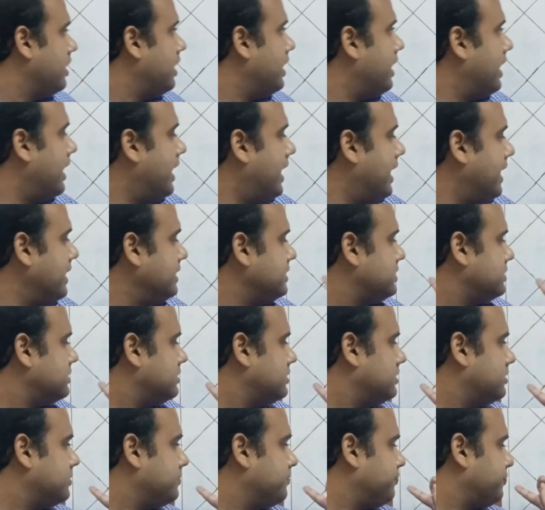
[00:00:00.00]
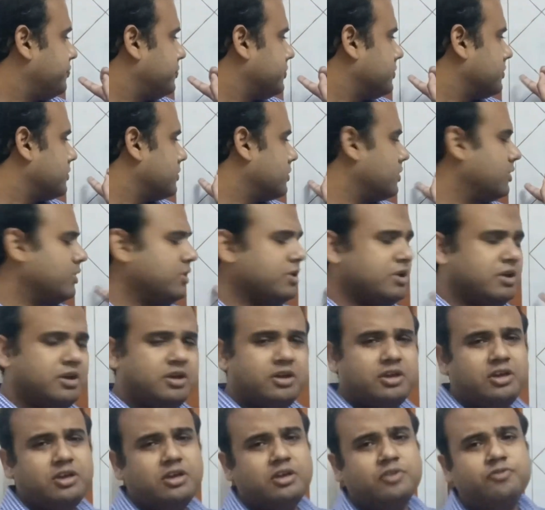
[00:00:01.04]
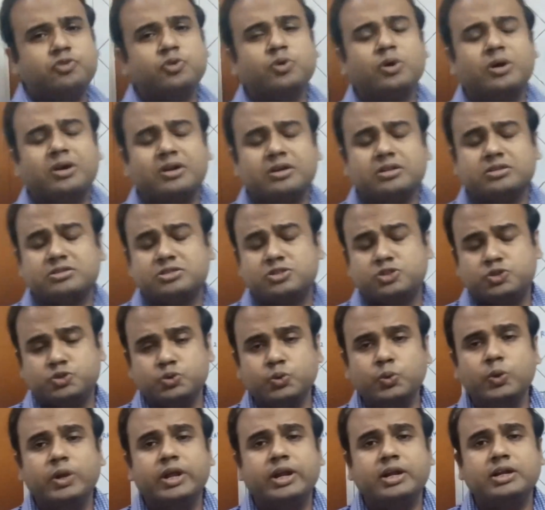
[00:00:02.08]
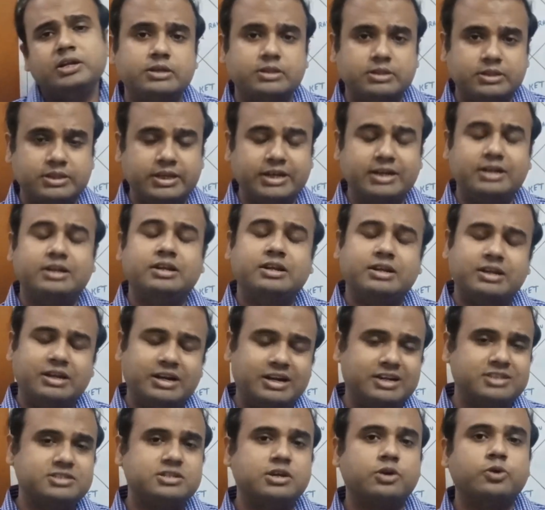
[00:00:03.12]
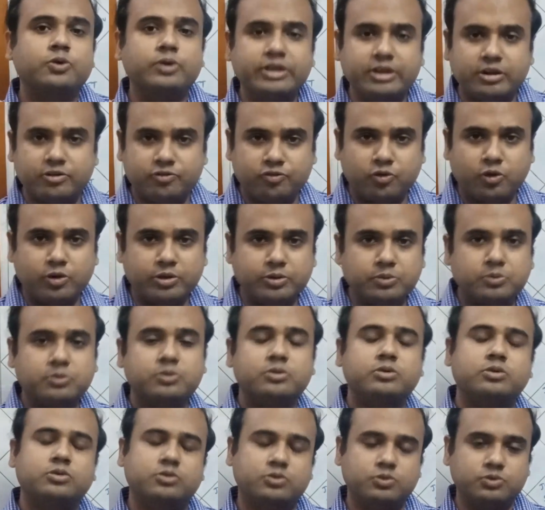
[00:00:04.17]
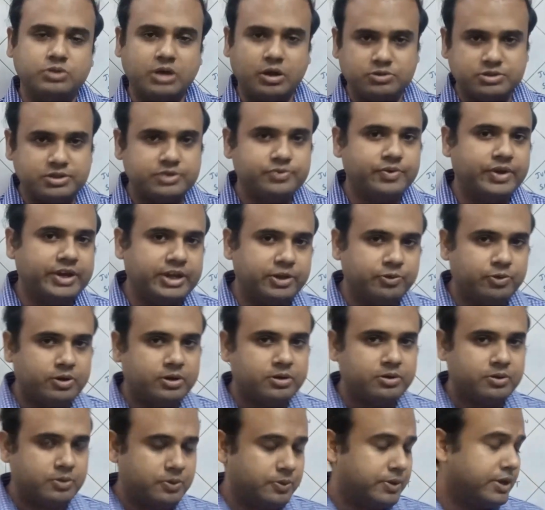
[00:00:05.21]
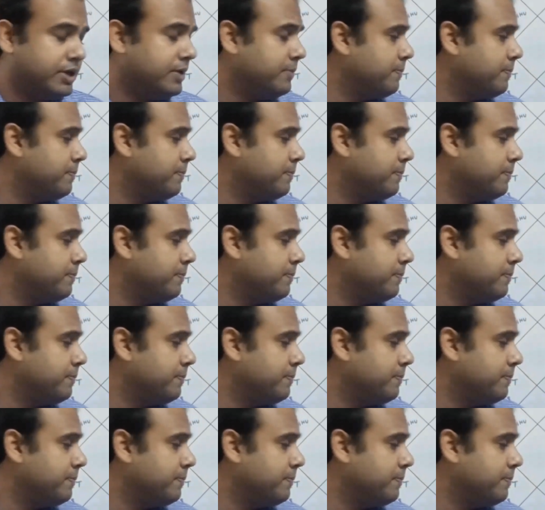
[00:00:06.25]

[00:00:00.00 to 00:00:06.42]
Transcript: And if you are a student, then it is a good year for you 2021. Okay.